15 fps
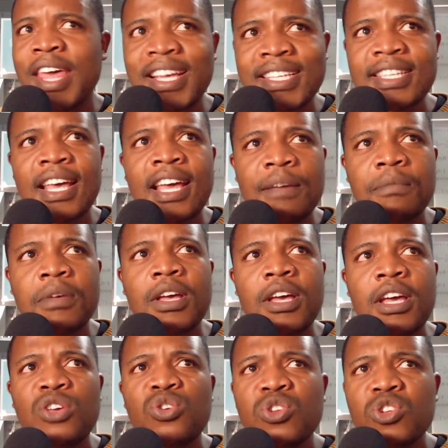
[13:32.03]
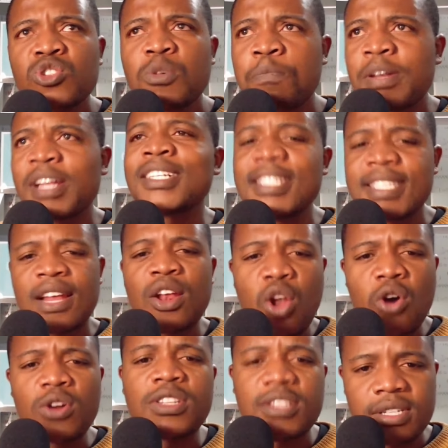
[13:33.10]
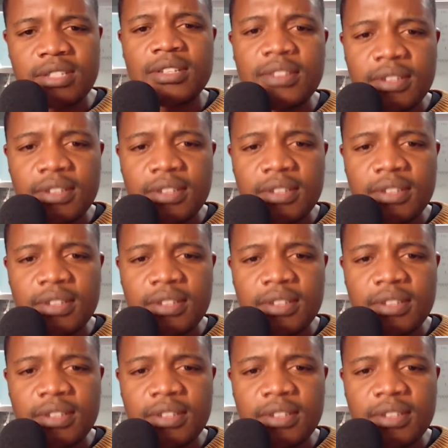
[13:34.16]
exam, you need to practice a lot,